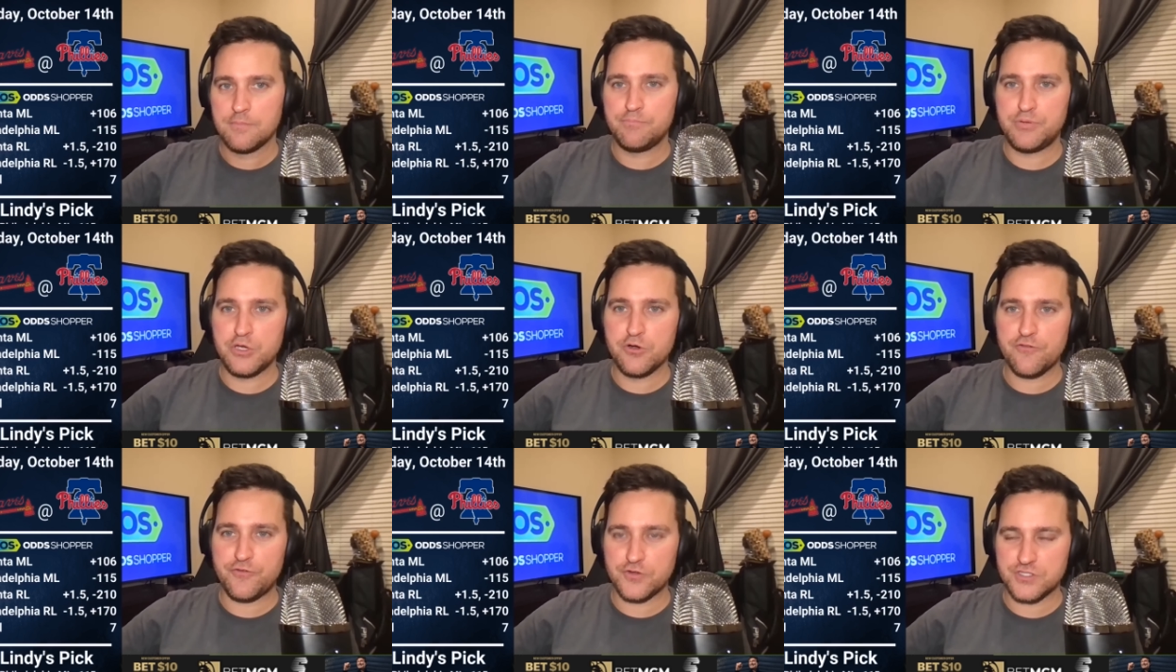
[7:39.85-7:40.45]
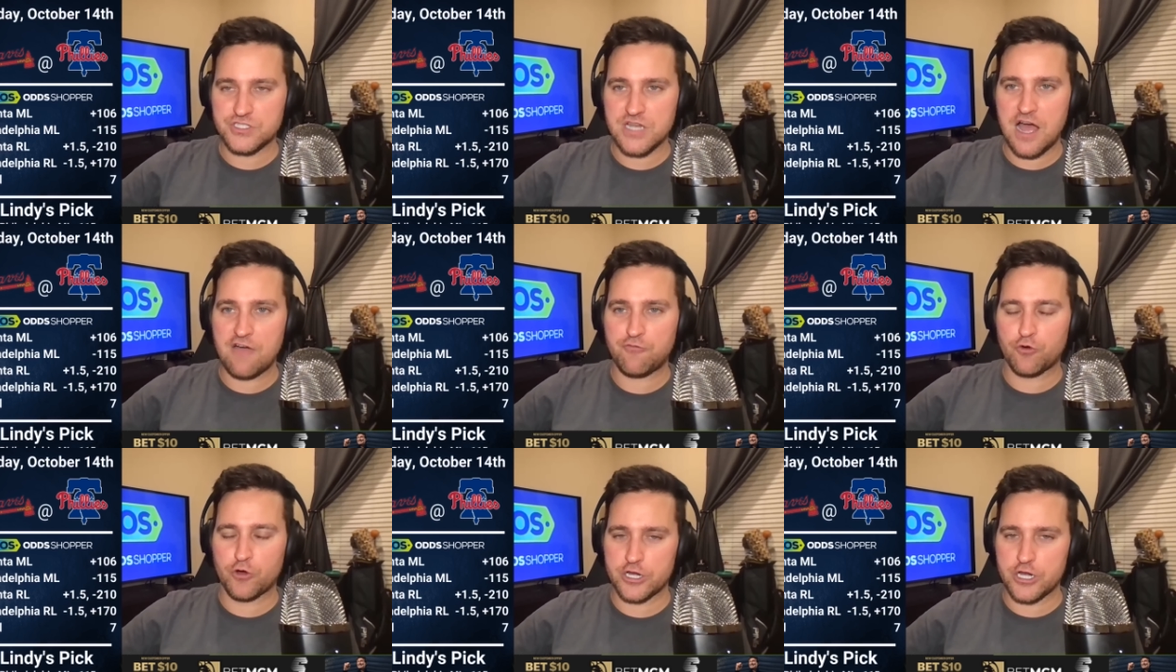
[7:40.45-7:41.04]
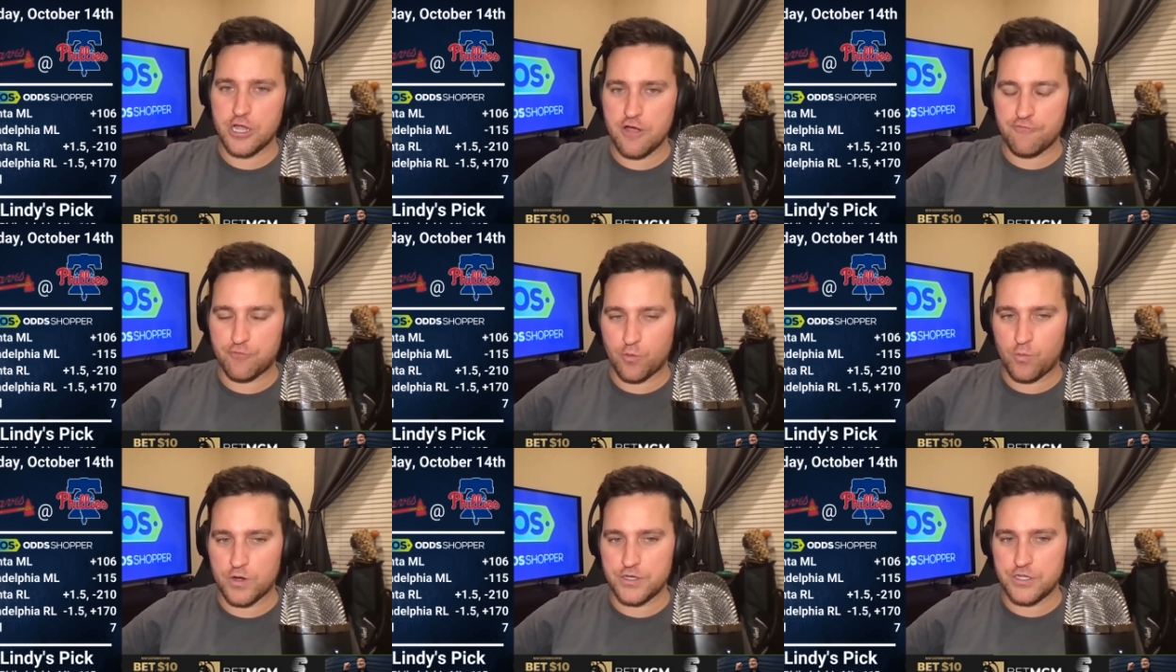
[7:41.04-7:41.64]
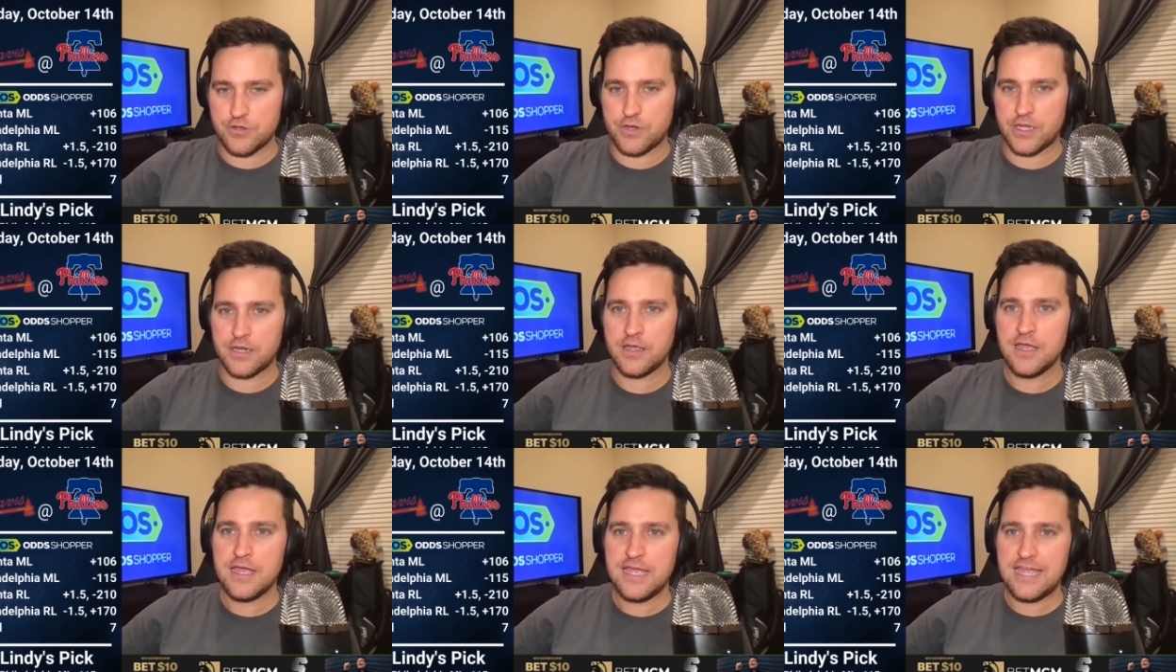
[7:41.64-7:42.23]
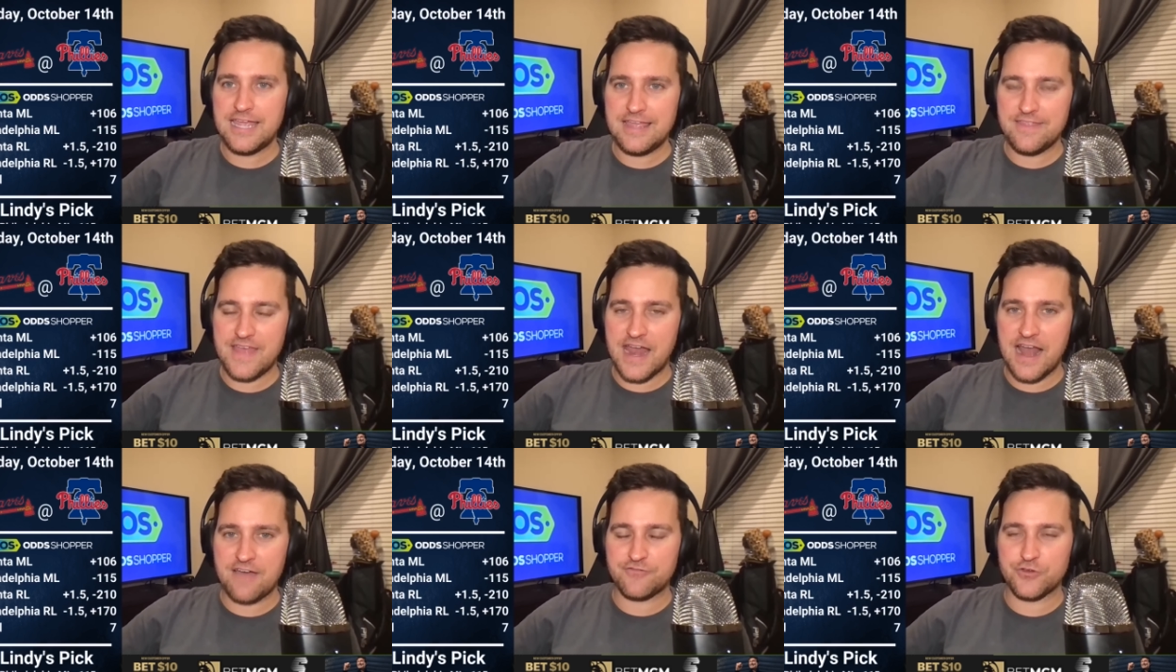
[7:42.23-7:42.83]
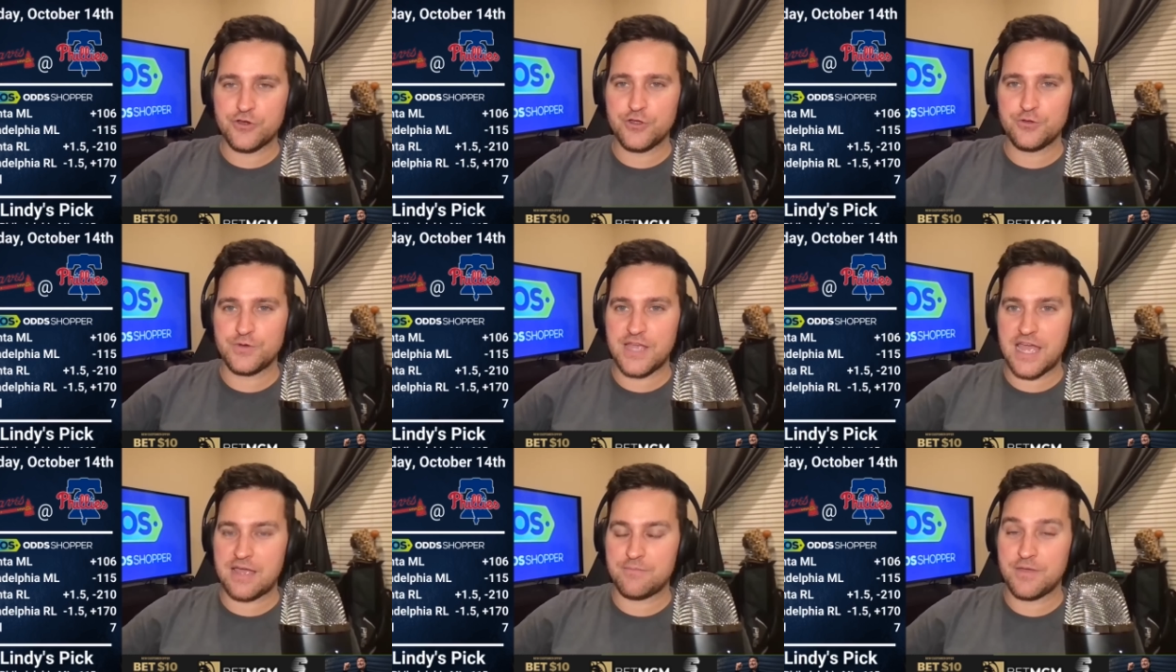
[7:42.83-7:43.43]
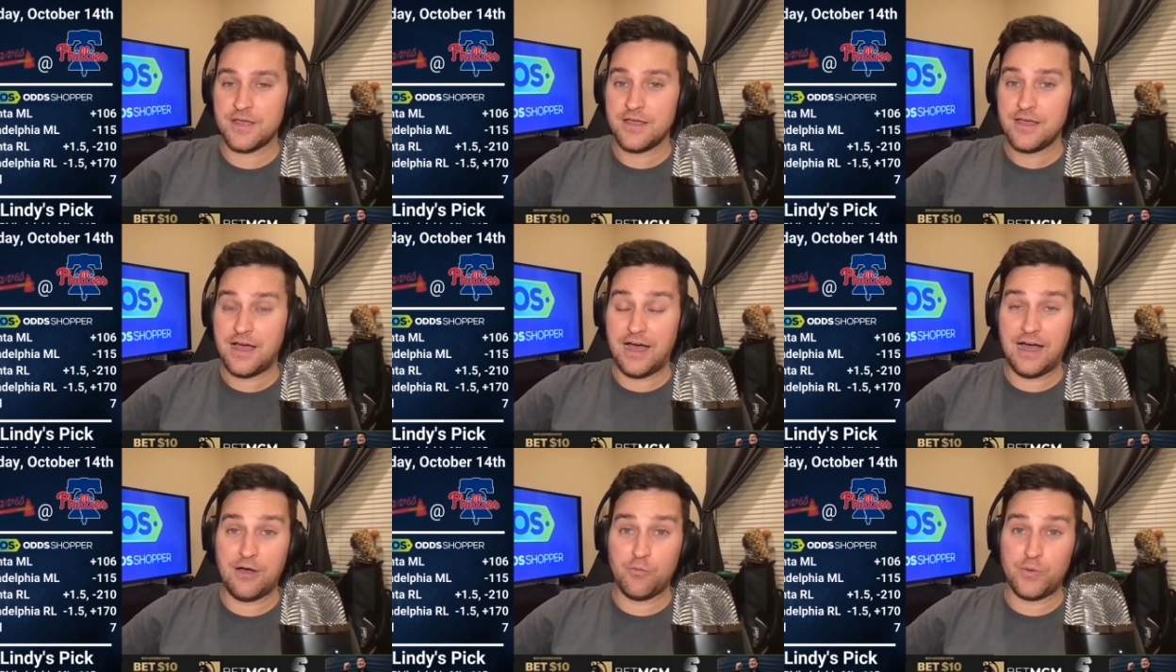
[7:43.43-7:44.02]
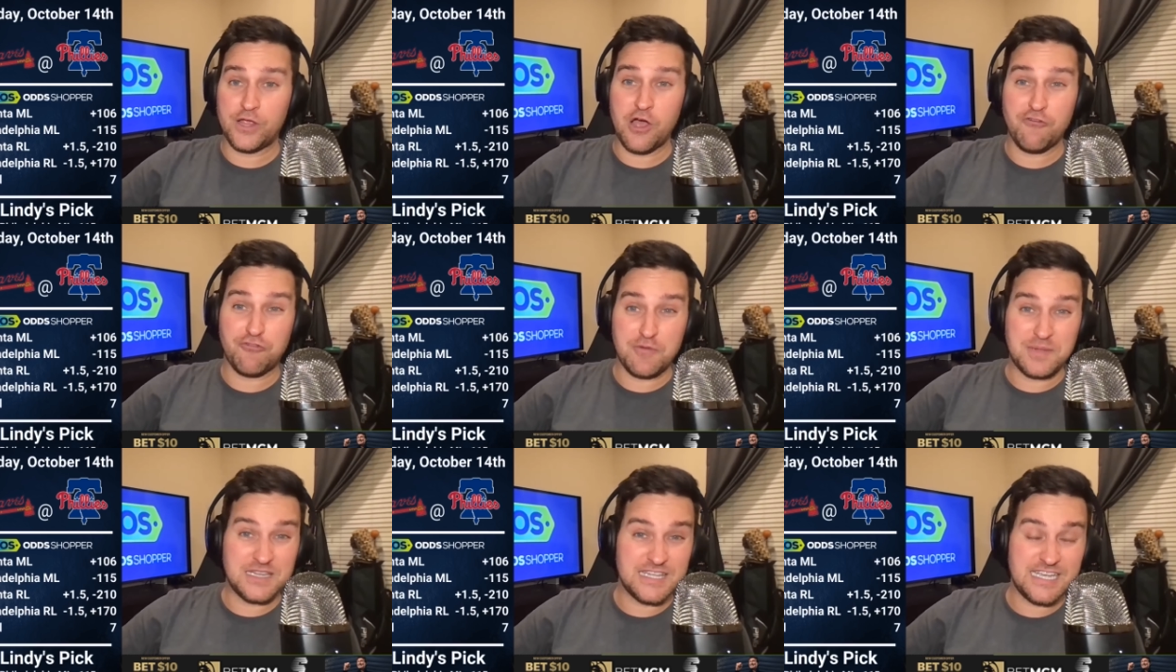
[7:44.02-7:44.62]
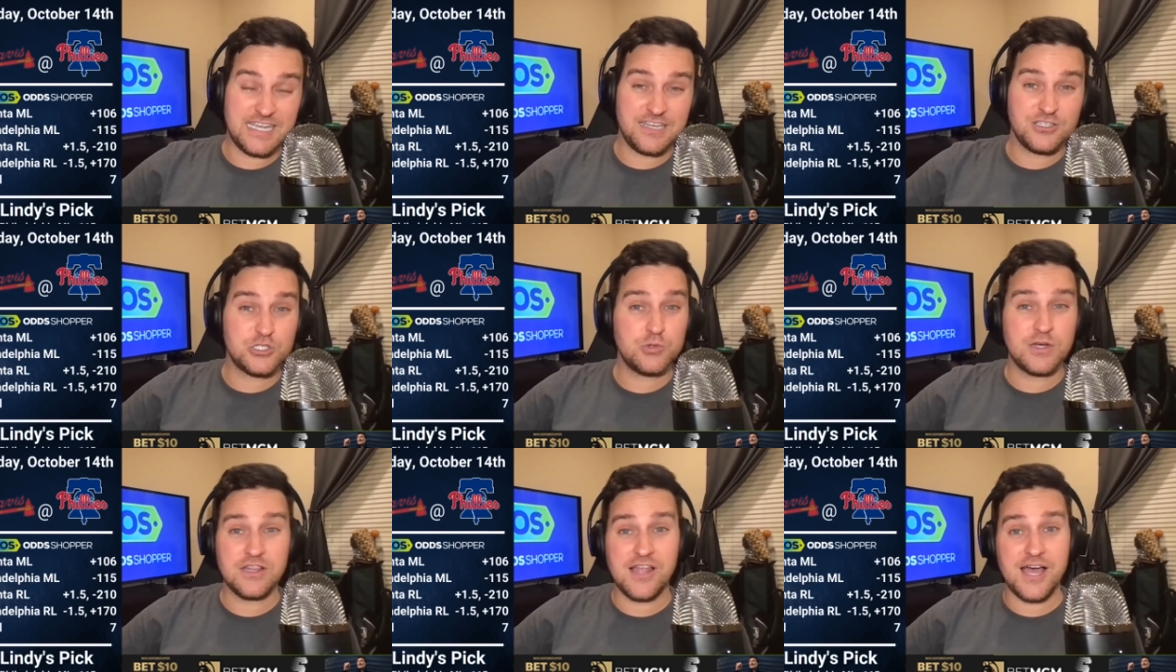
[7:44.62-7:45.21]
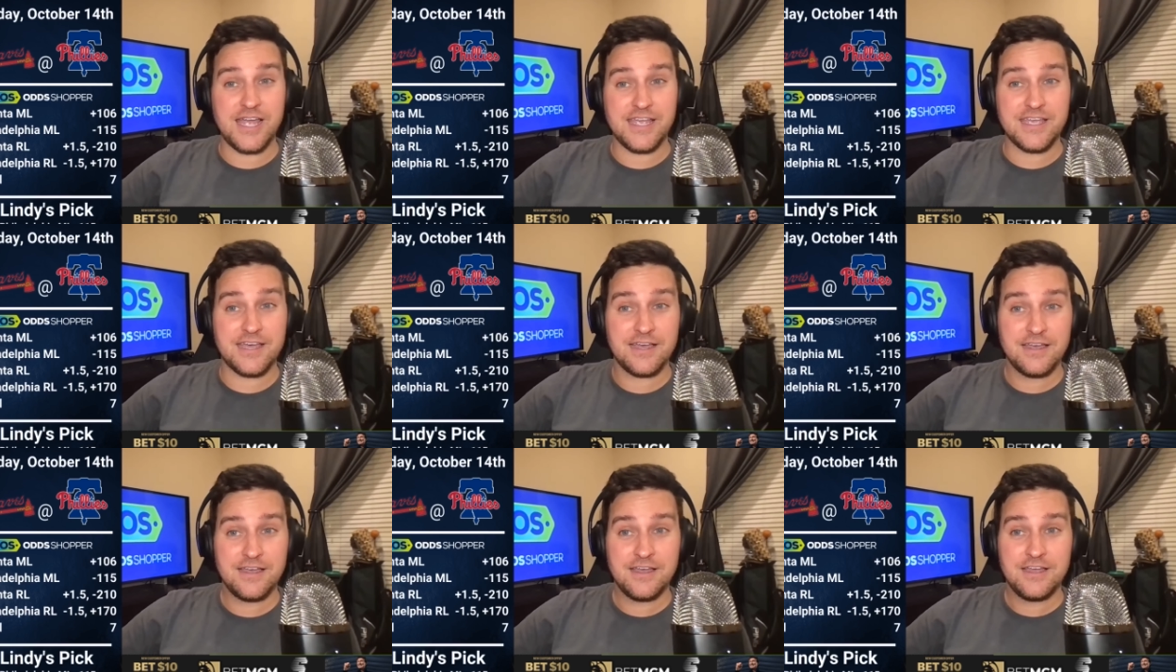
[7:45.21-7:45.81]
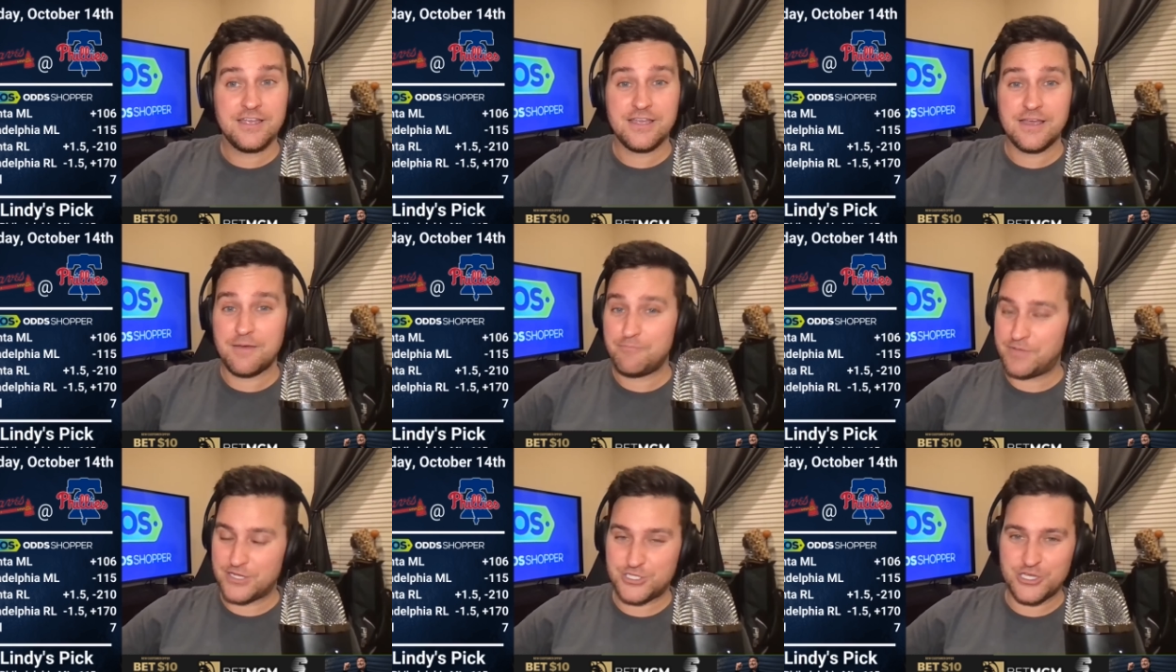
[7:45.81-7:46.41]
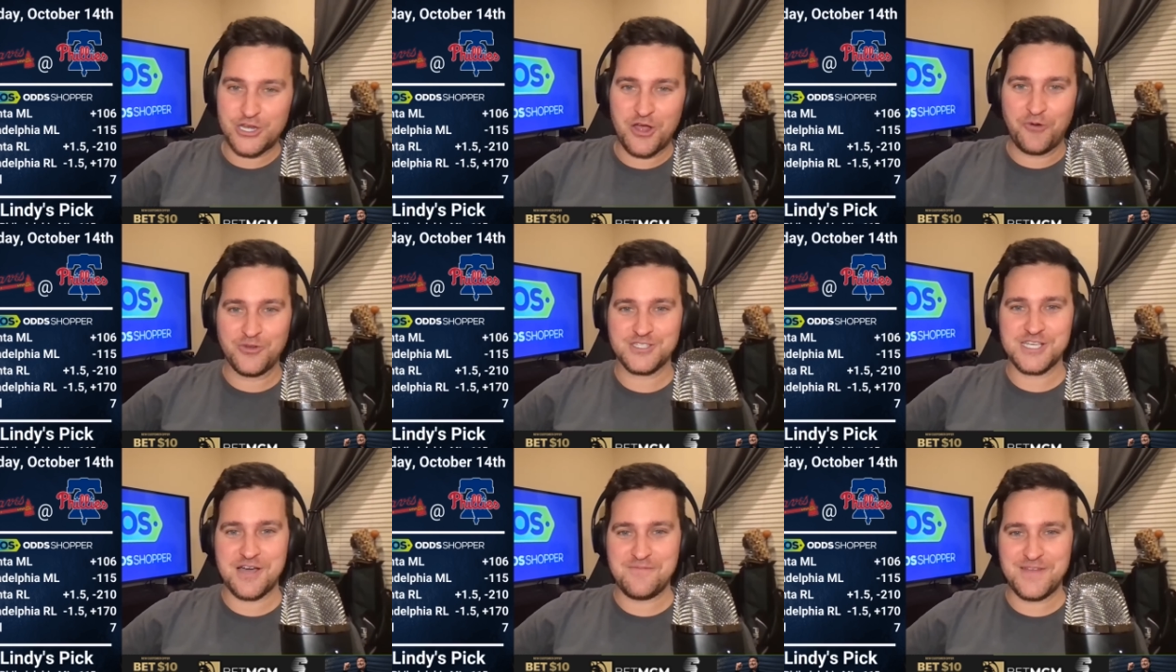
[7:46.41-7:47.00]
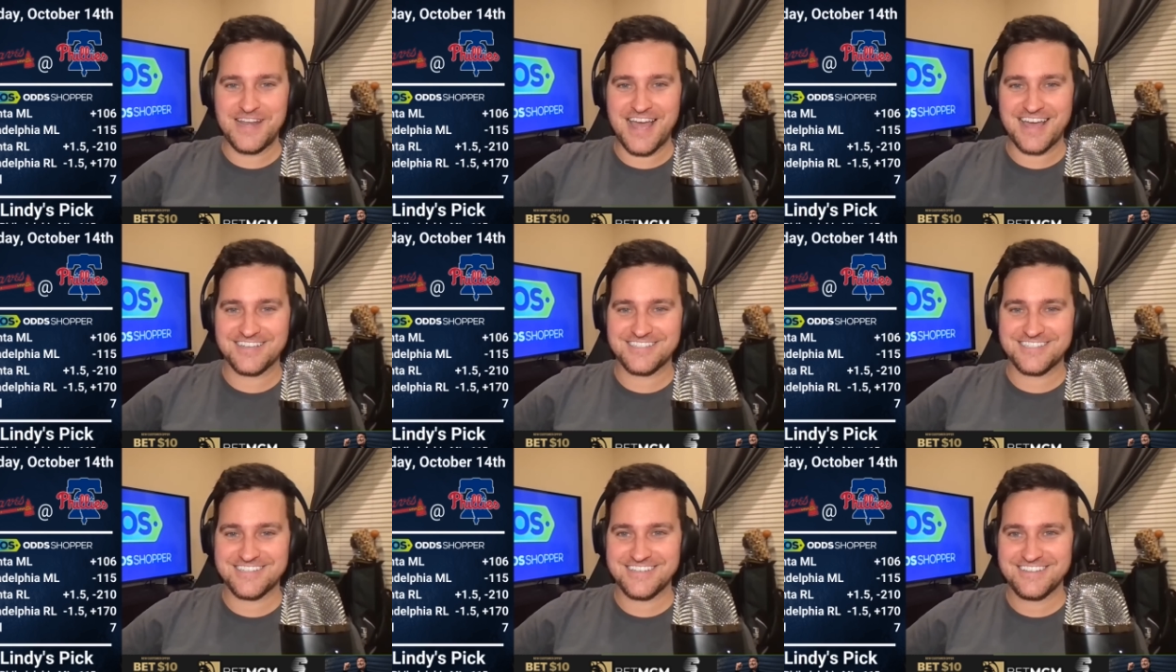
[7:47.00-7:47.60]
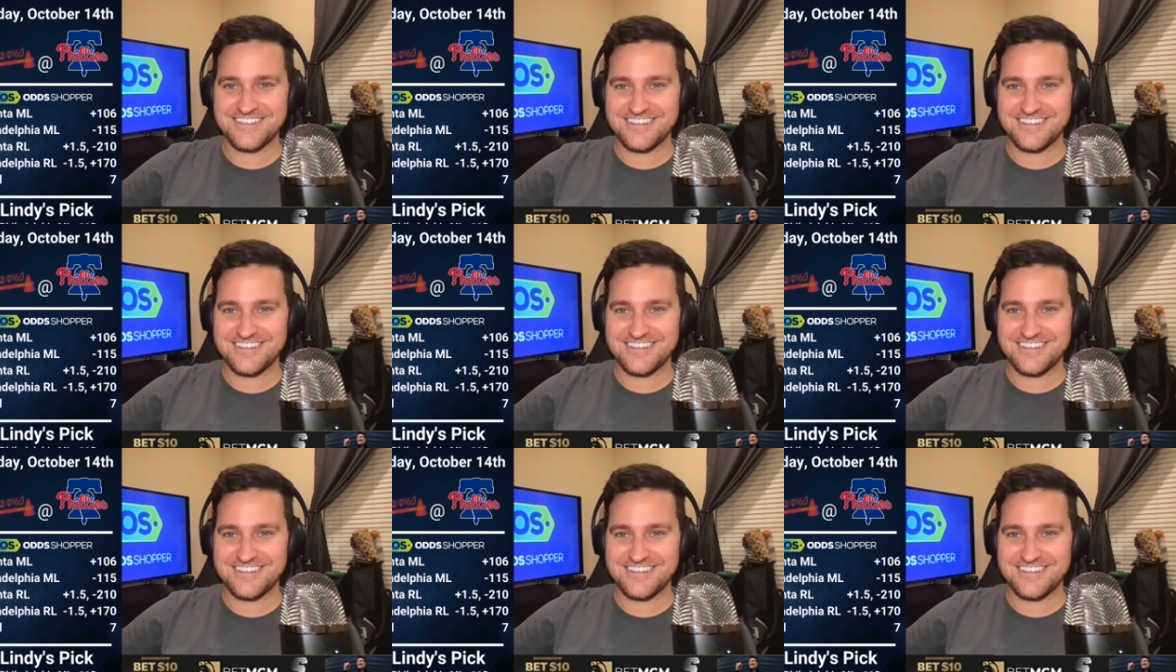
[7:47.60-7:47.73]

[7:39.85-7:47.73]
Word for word: Beautiful stuff. We're going to go for one unit in that afternoon game. Uh, we go from a lean to a like. Bet you know what's coming next.